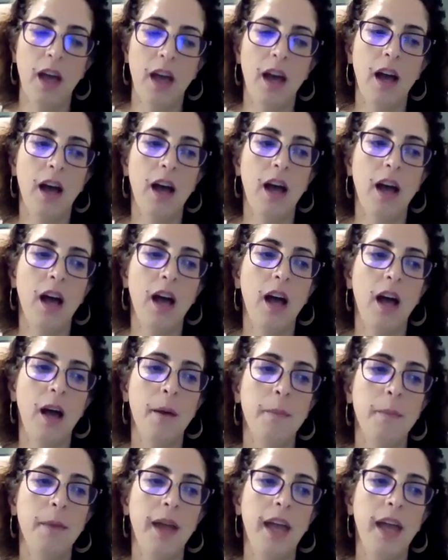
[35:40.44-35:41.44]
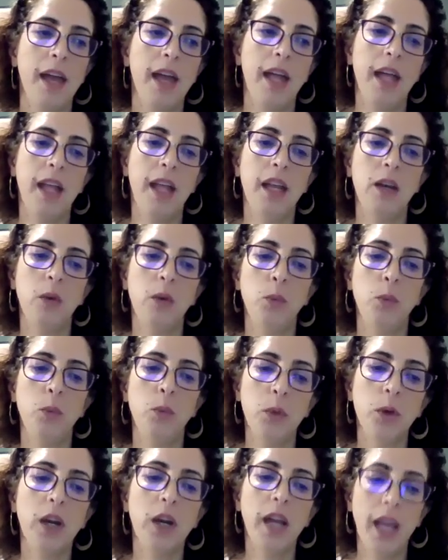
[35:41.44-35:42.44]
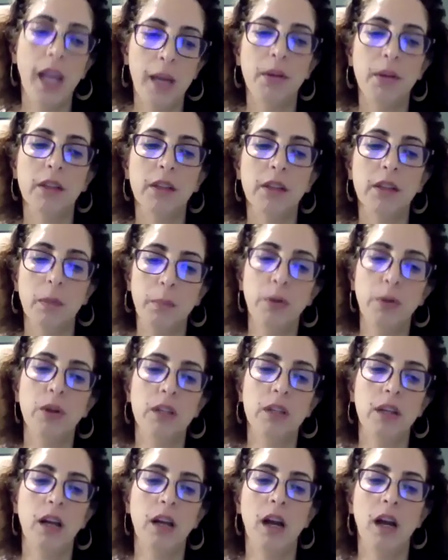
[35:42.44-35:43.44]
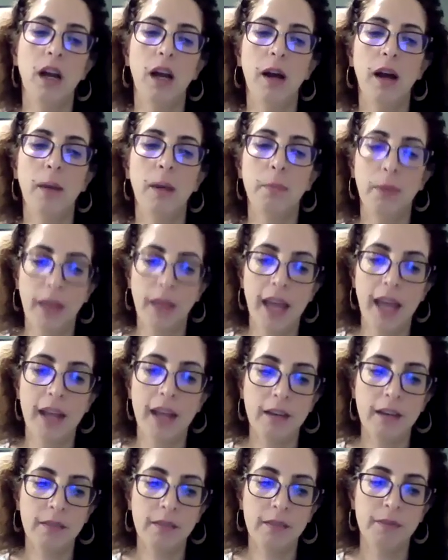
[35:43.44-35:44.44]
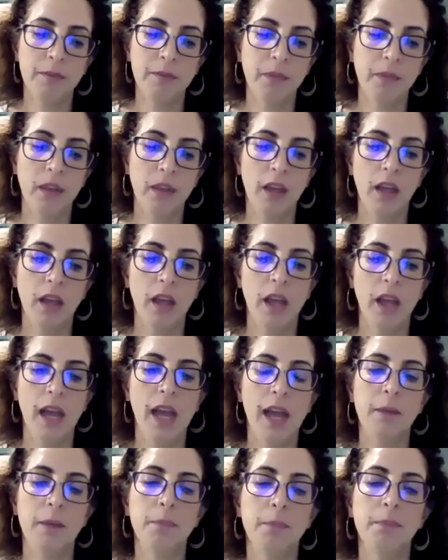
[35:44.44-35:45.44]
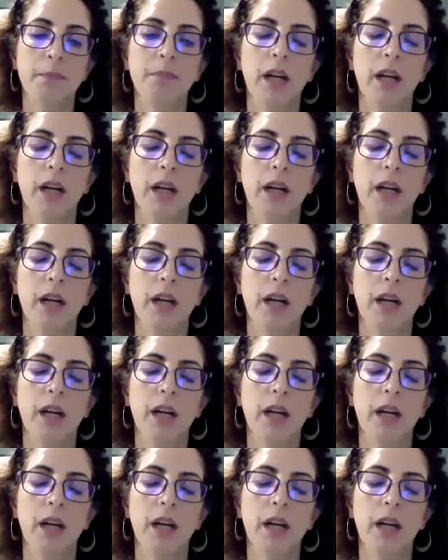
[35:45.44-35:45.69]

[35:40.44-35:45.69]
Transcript: And we were able to put a plan and